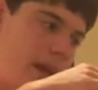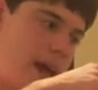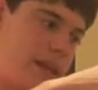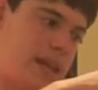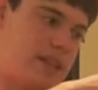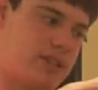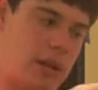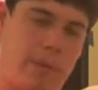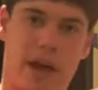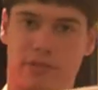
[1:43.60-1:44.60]
and then it's
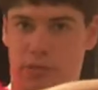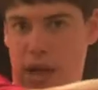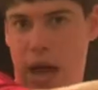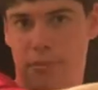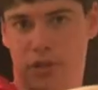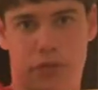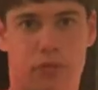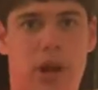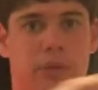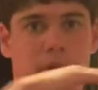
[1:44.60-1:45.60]
going to pass through the
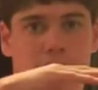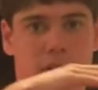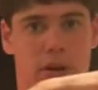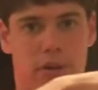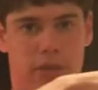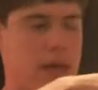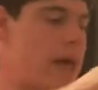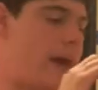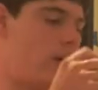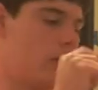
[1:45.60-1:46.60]
atmosphere right above the Earth,
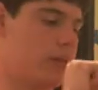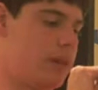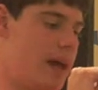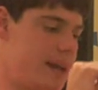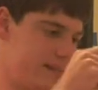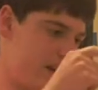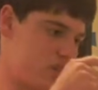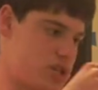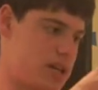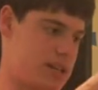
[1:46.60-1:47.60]
and all the light is
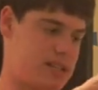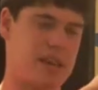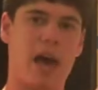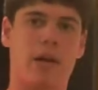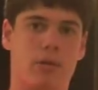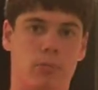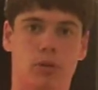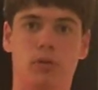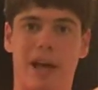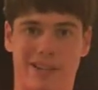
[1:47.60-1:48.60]
actually going to scatter. The
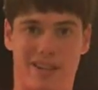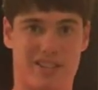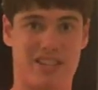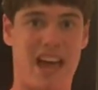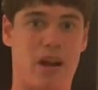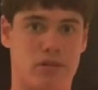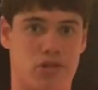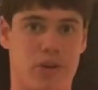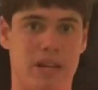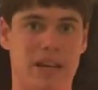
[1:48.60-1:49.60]
blue light is going to scatter
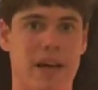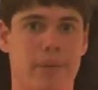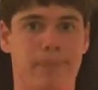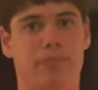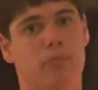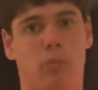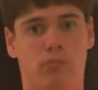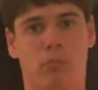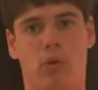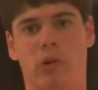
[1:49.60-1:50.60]
straight down,
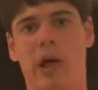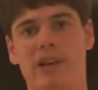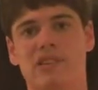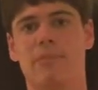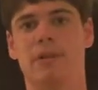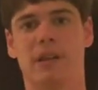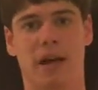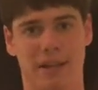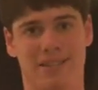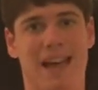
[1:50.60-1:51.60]
more or less. I mean,
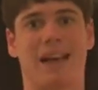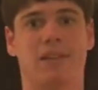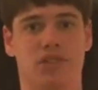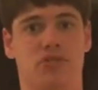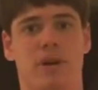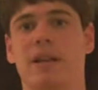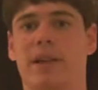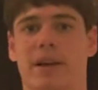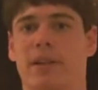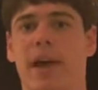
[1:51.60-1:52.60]
not exactly straight
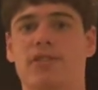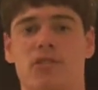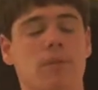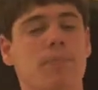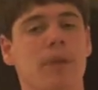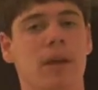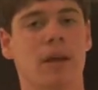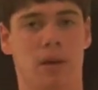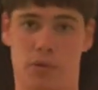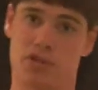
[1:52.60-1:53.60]
like a laser,
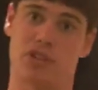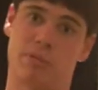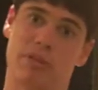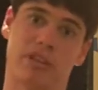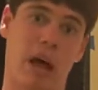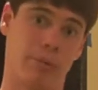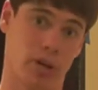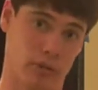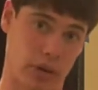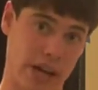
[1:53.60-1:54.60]
which is going to be the
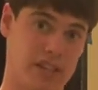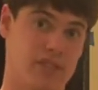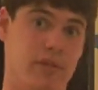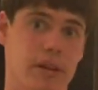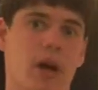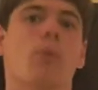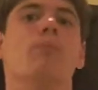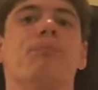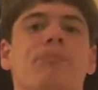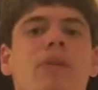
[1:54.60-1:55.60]
topic of our next video,
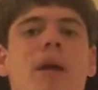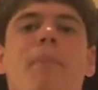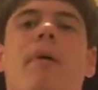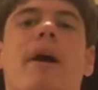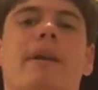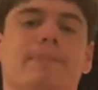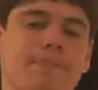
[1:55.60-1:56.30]
but